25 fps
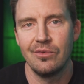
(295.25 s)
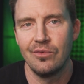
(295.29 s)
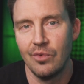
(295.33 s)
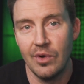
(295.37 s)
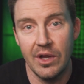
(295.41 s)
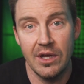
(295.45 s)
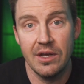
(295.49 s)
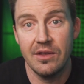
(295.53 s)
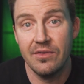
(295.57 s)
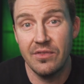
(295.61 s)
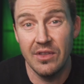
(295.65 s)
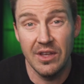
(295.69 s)

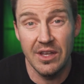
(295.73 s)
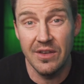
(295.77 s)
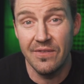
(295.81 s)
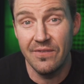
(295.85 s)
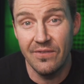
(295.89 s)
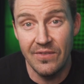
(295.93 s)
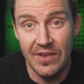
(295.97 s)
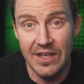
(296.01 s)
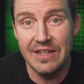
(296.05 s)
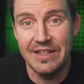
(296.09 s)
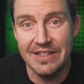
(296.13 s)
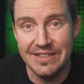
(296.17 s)
rid of the
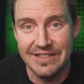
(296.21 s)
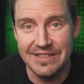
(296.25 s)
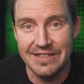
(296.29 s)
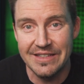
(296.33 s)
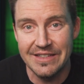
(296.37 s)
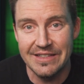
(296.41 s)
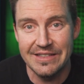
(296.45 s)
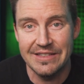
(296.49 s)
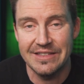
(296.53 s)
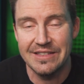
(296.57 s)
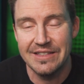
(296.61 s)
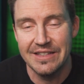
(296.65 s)

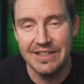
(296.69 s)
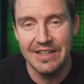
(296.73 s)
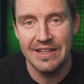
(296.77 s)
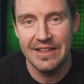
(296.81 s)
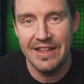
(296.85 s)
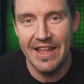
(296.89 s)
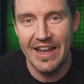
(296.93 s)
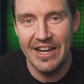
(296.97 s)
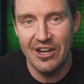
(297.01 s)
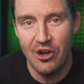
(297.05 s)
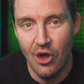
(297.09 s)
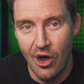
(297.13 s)
conveniences
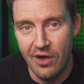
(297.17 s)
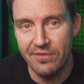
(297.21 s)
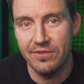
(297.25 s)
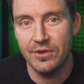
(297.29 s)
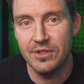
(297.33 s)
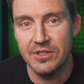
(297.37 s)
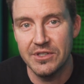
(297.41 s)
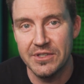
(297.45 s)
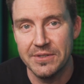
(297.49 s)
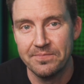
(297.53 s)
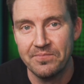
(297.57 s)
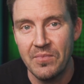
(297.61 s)
that it
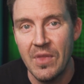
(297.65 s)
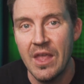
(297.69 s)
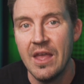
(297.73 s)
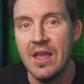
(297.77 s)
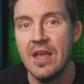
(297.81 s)
offers.